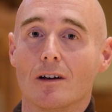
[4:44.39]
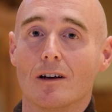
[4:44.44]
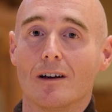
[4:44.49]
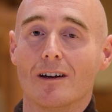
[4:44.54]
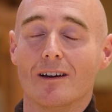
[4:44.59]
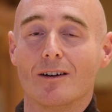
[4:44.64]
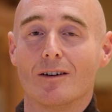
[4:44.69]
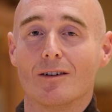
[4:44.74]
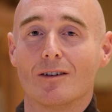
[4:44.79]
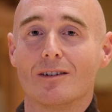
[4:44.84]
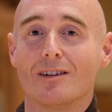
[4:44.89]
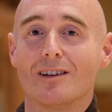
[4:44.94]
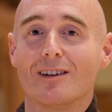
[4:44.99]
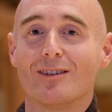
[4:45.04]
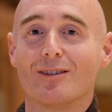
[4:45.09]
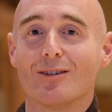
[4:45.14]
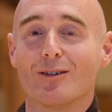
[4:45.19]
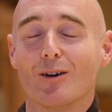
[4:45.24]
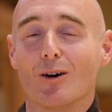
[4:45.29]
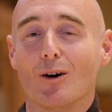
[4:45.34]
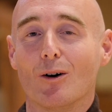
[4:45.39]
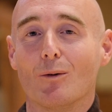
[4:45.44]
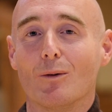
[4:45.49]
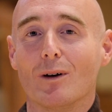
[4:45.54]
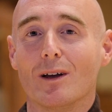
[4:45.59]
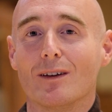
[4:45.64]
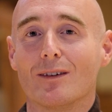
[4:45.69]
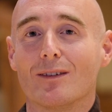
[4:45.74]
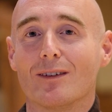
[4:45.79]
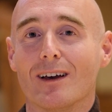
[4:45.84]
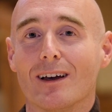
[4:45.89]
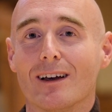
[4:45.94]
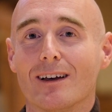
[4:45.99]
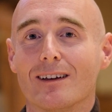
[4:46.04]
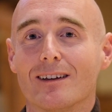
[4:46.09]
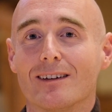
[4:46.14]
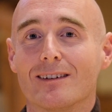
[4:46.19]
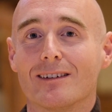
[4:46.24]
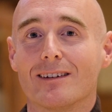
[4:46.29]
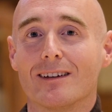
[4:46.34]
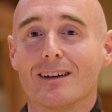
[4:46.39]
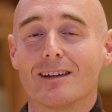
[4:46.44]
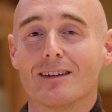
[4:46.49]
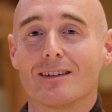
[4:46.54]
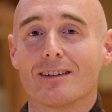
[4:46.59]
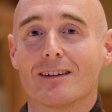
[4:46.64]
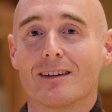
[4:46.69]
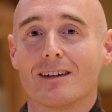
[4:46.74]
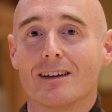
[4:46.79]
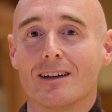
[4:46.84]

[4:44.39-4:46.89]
And our teacher always says that